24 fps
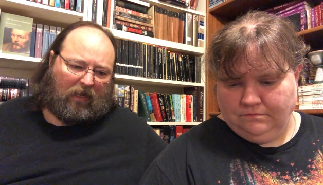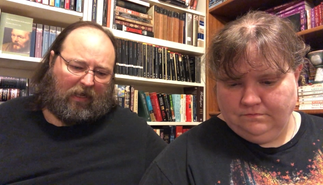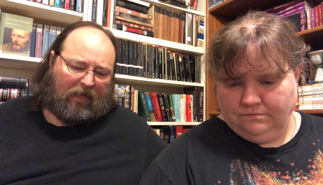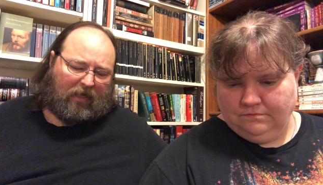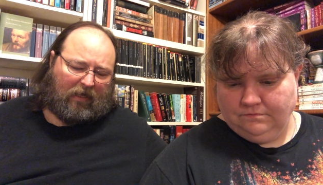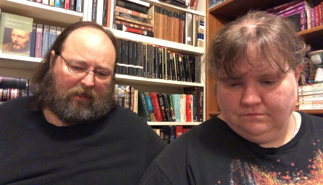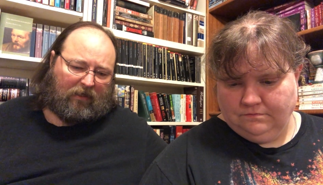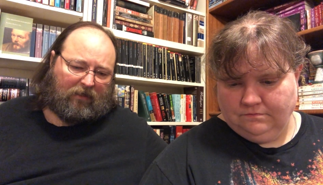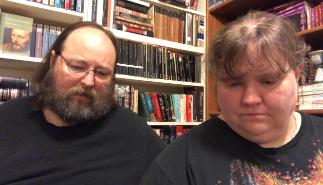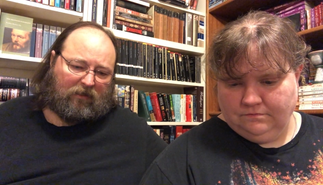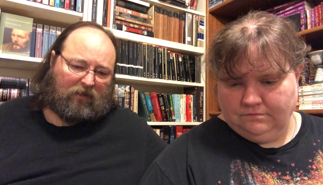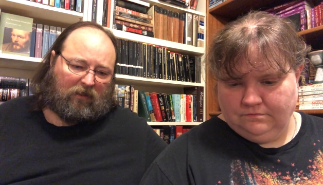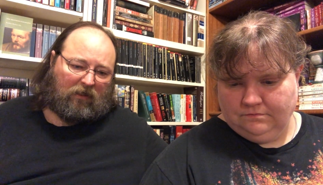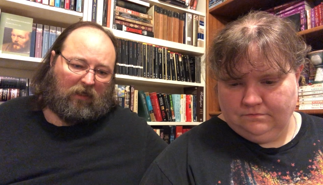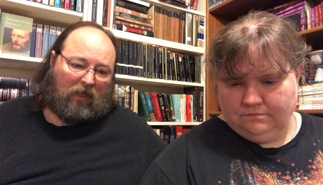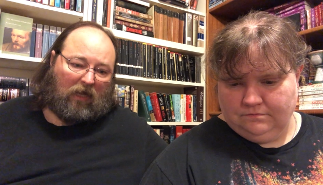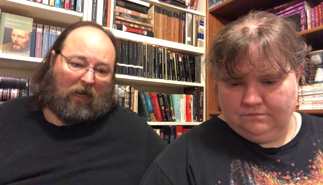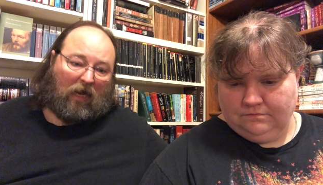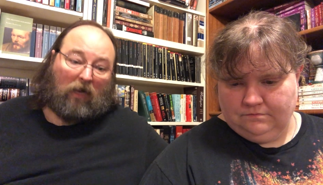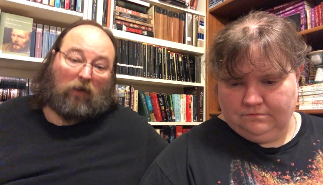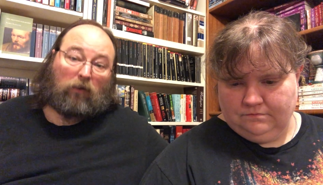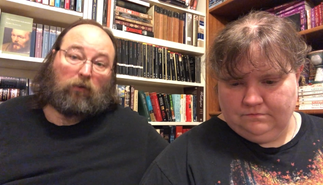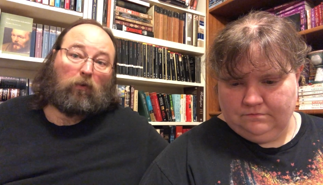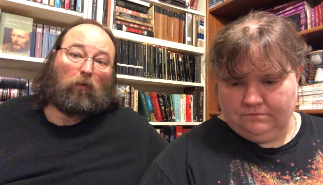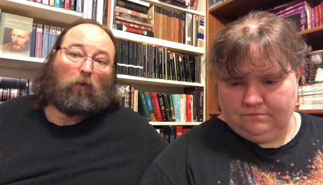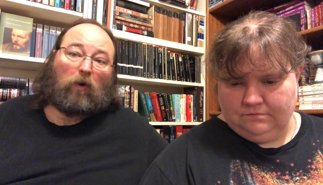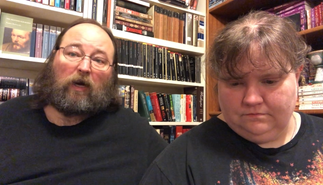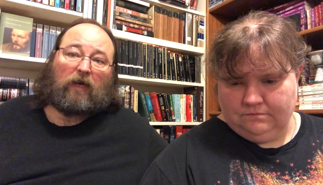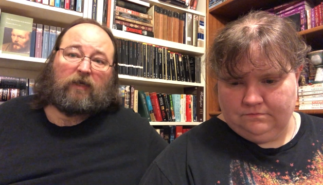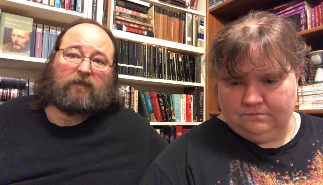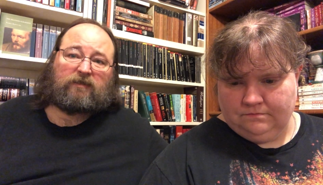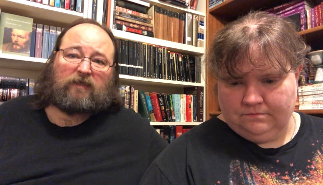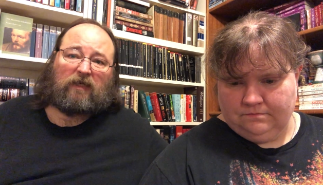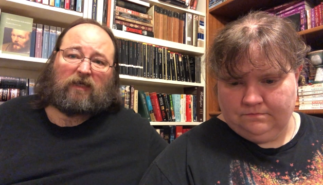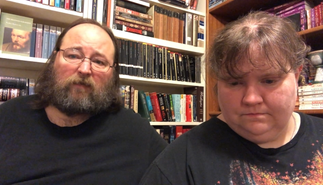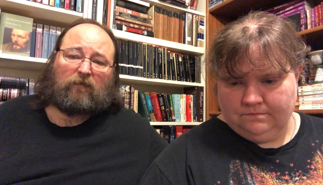Speaker 1: and I don't know why
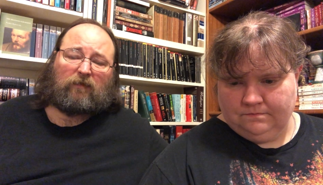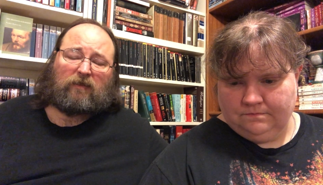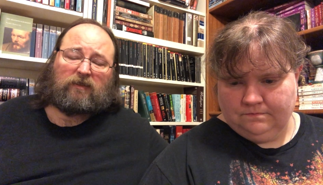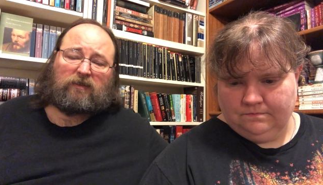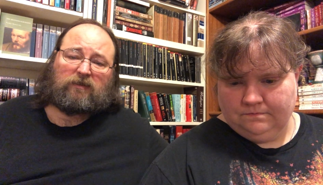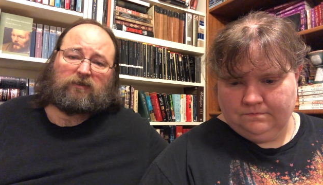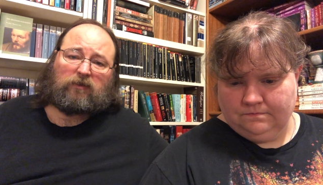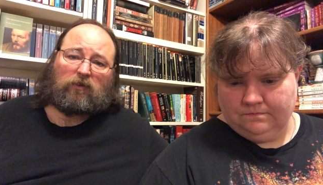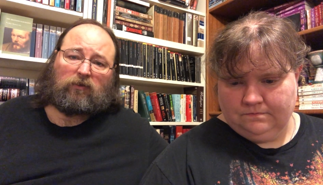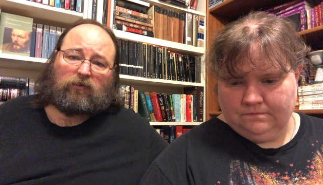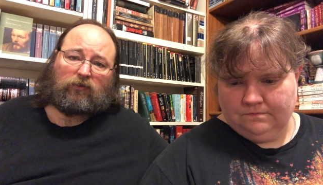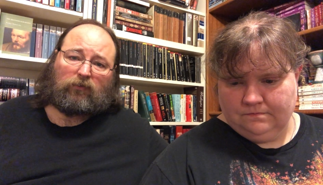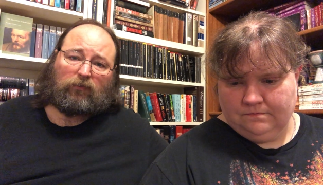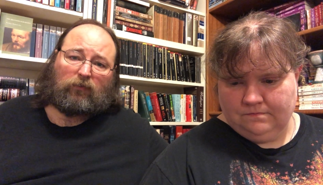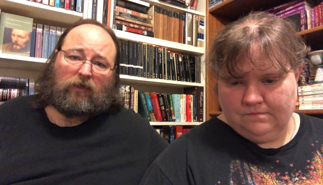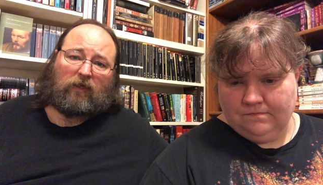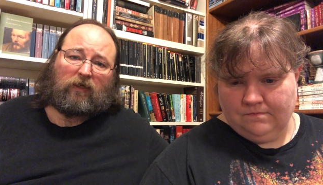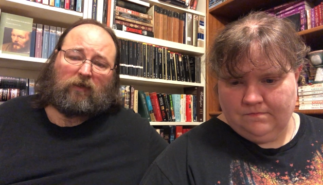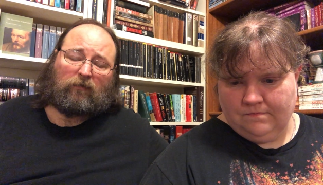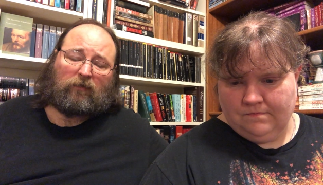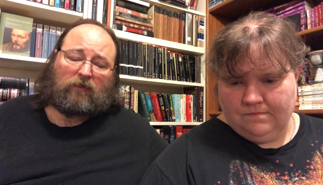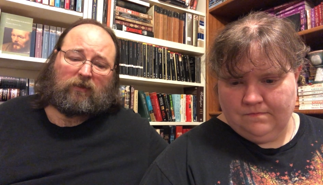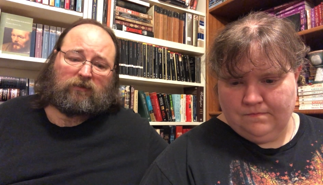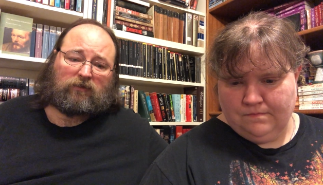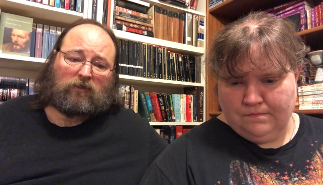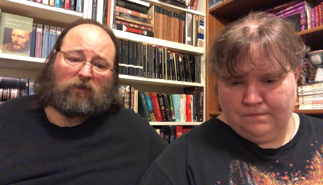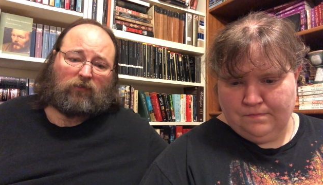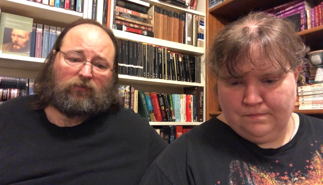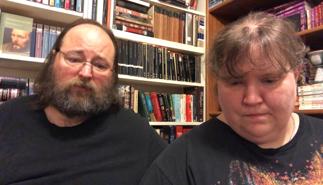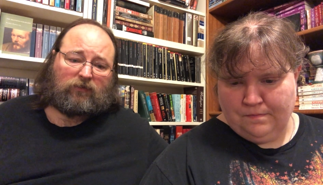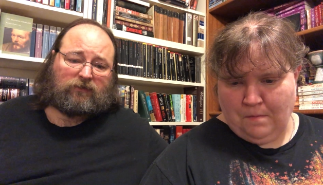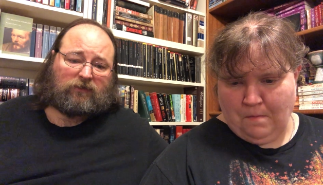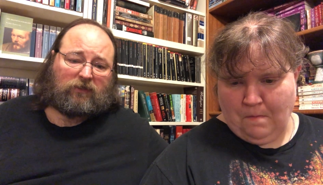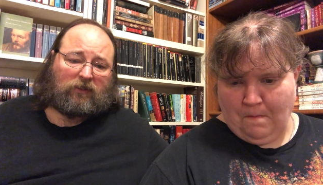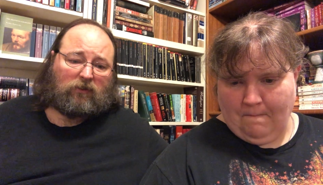it's taking me this long to read it because Arthur C.